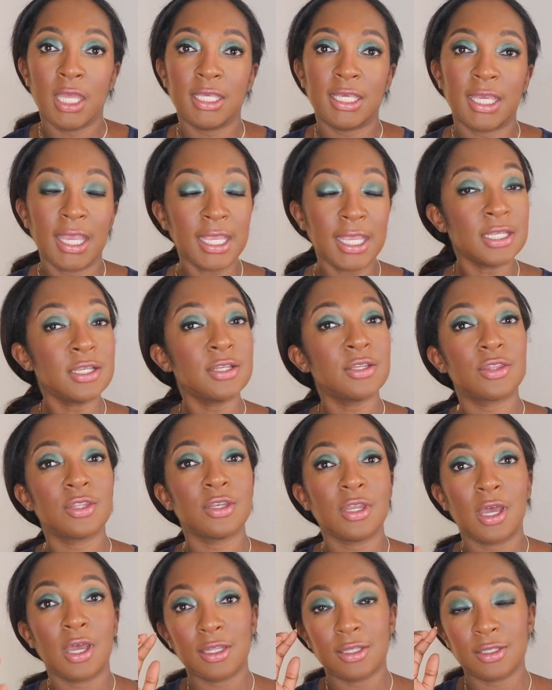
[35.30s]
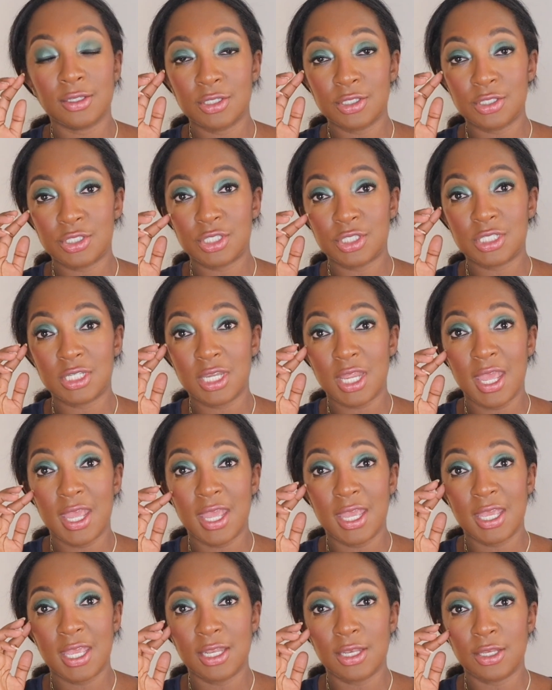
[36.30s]
gained the knowledge
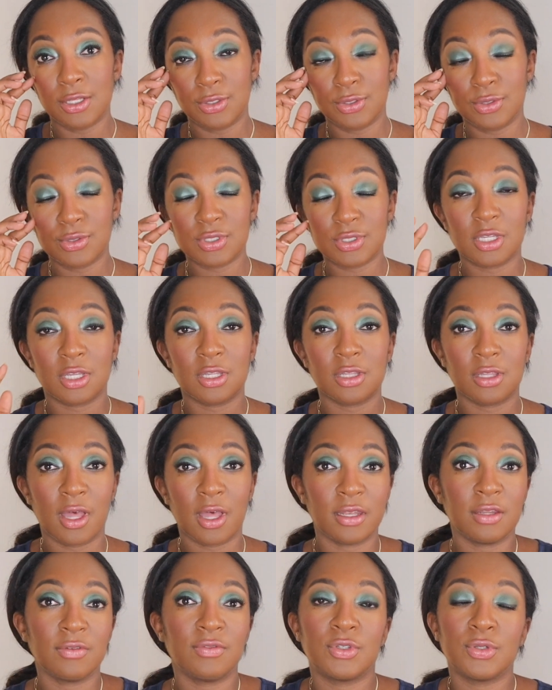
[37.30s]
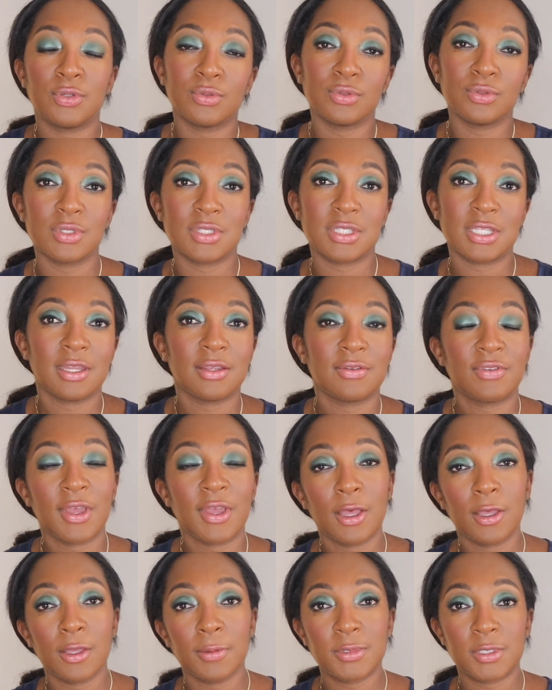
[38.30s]
and used a lot of tools that have
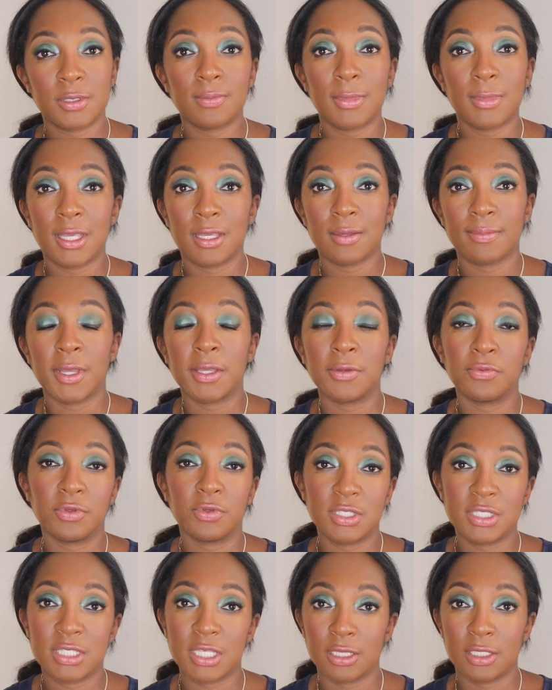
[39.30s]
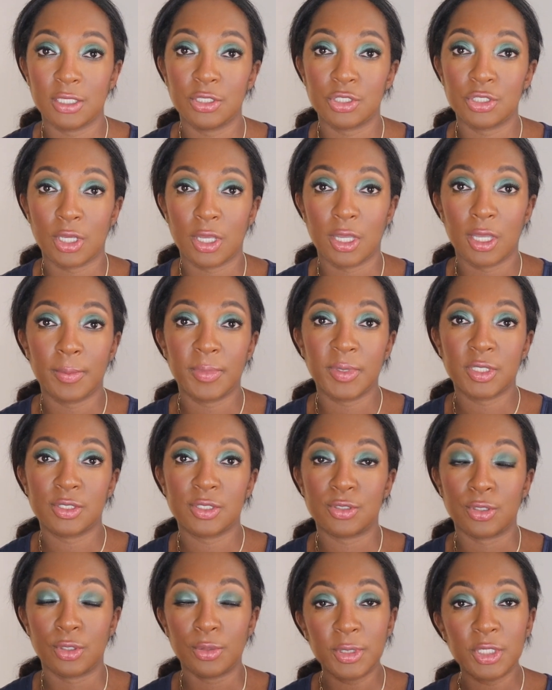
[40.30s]
helped make my reselling job
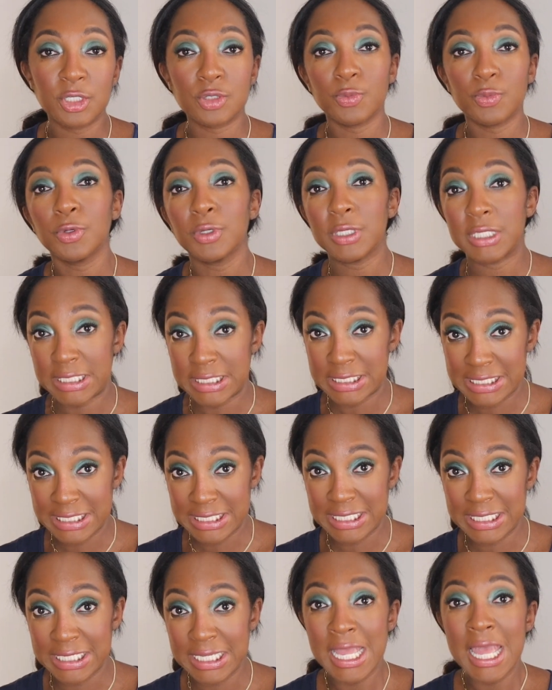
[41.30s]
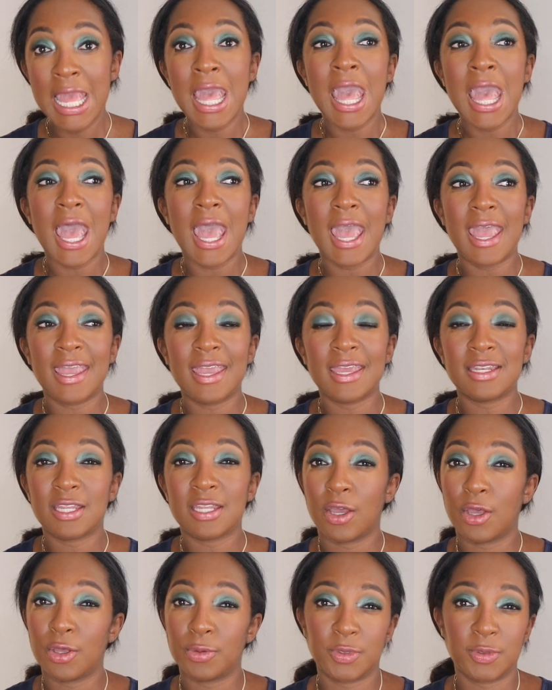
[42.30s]
so much more easy and
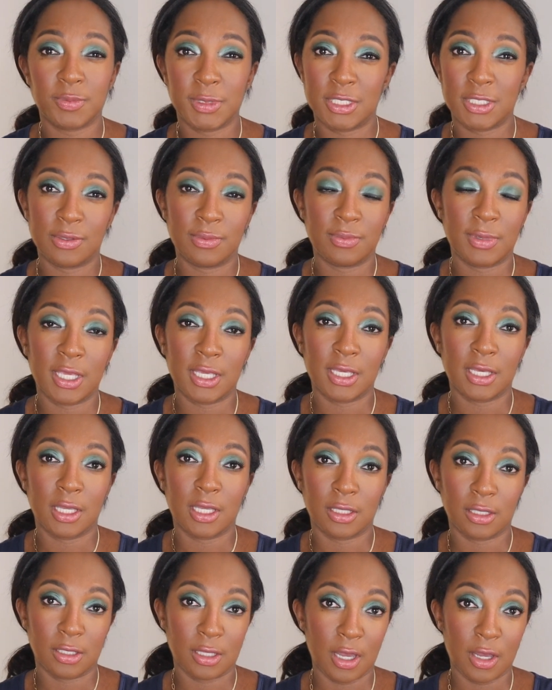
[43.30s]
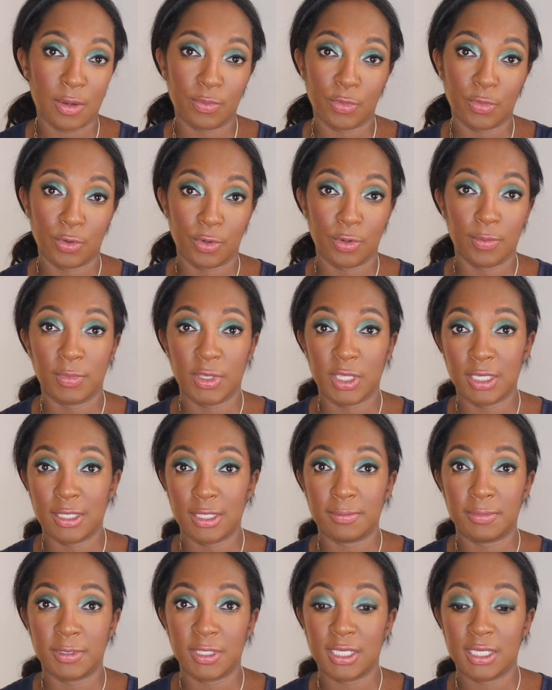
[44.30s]
helped me to make a lot more
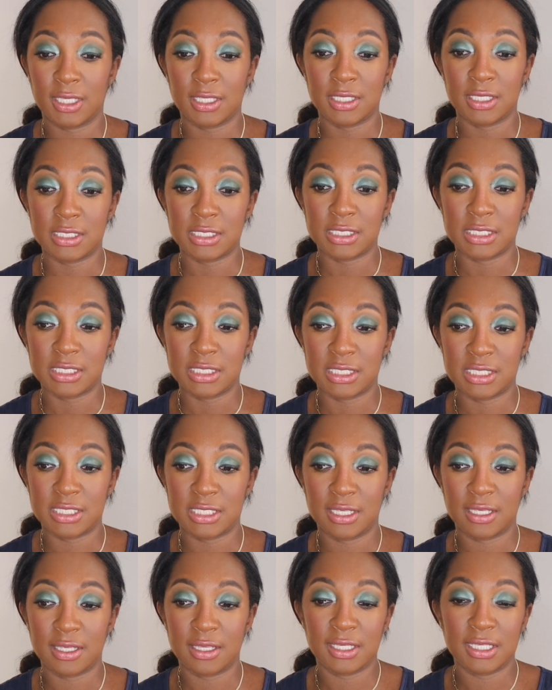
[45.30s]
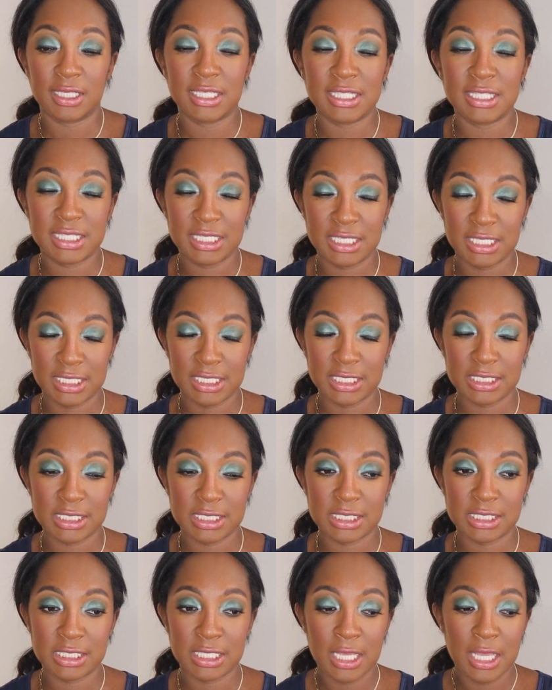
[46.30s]
money because
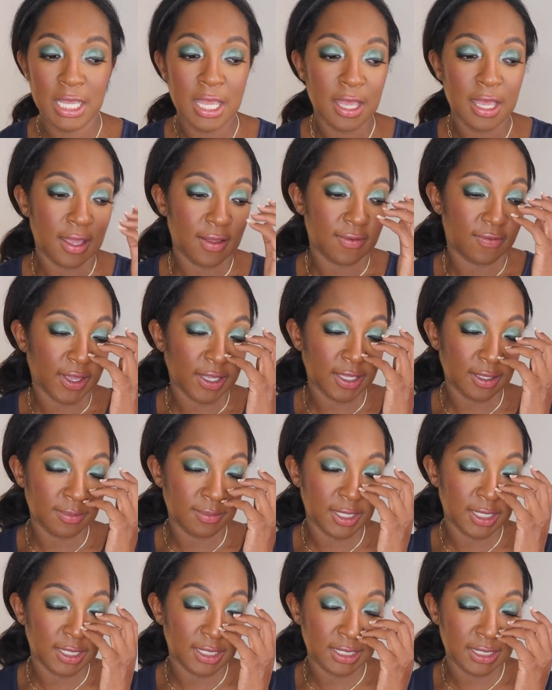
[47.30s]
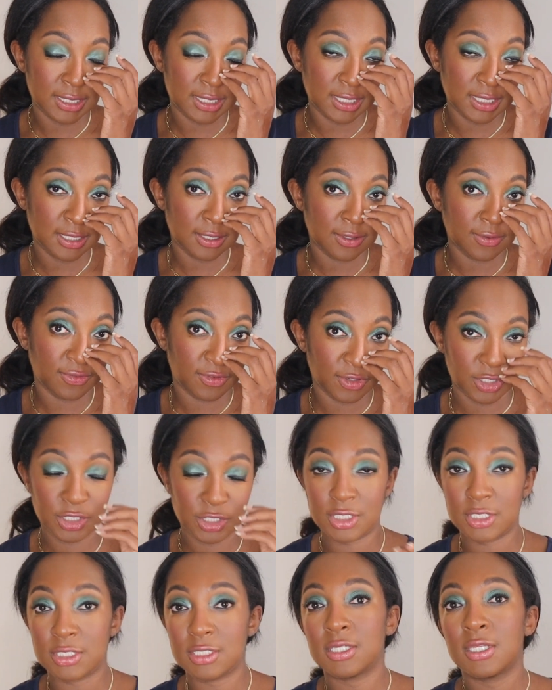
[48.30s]
easiness, if I can be easy and
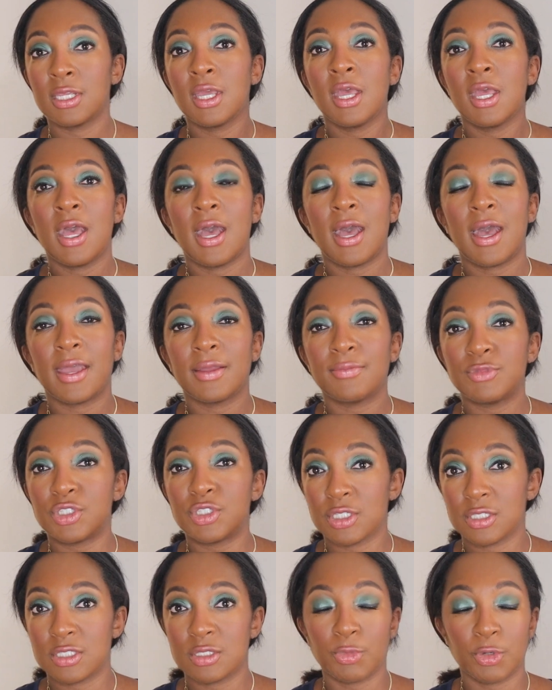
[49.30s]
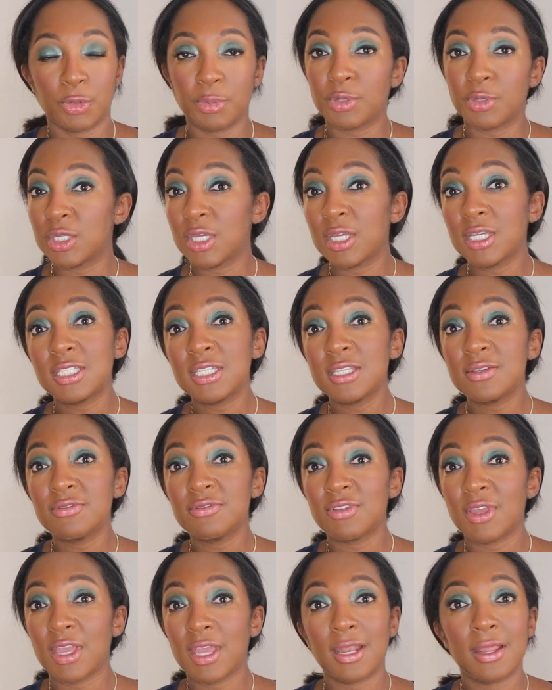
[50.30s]
efficient, I'm just more
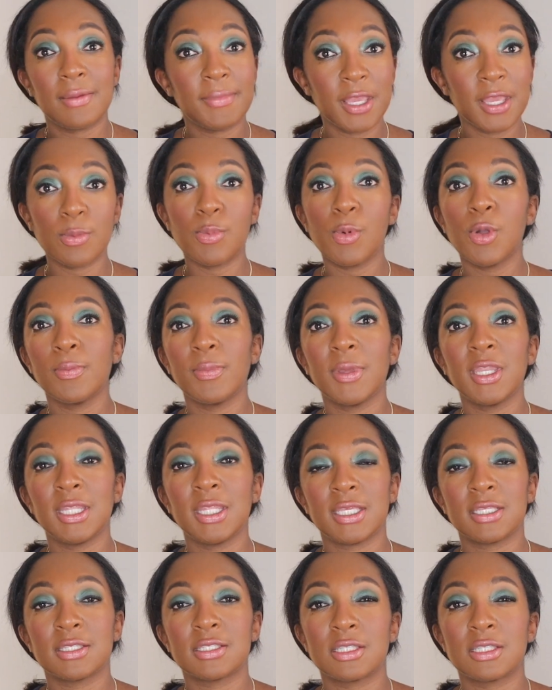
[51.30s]
productive and I make more money.